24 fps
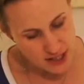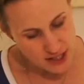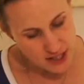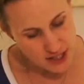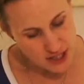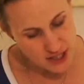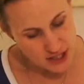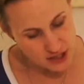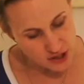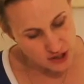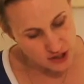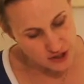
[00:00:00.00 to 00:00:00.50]

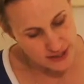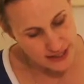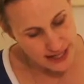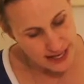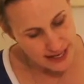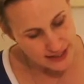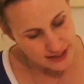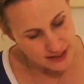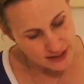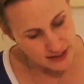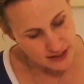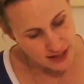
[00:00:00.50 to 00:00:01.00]
She learned
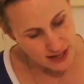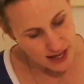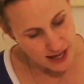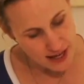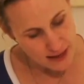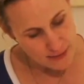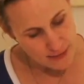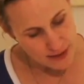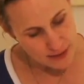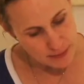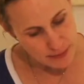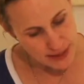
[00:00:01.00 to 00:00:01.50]
how to
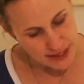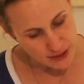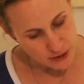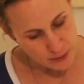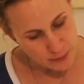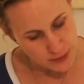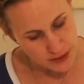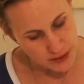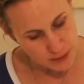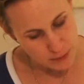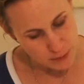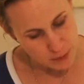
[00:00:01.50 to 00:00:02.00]
climb and made her
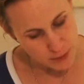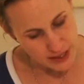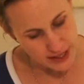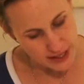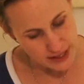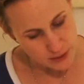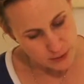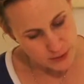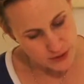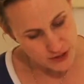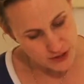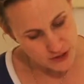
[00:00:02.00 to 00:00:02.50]
big
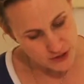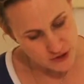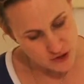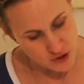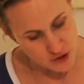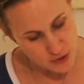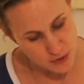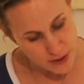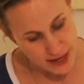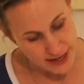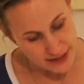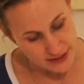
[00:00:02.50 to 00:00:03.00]
break with a
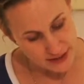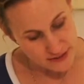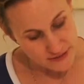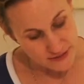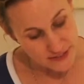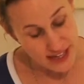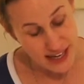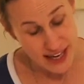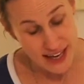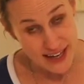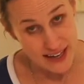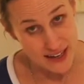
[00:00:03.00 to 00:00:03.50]
trail of
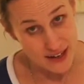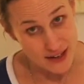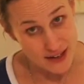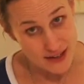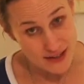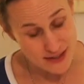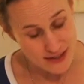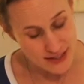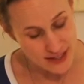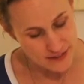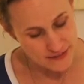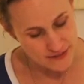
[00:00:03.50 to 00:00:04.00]

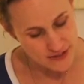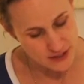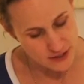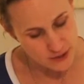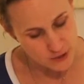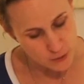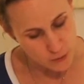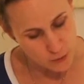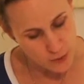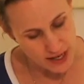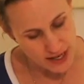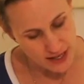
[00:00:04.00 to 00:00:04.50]
chaos left in
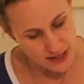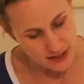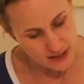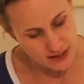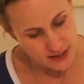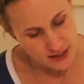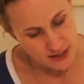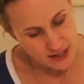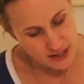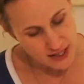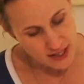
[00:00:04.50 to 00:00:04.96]
her wake.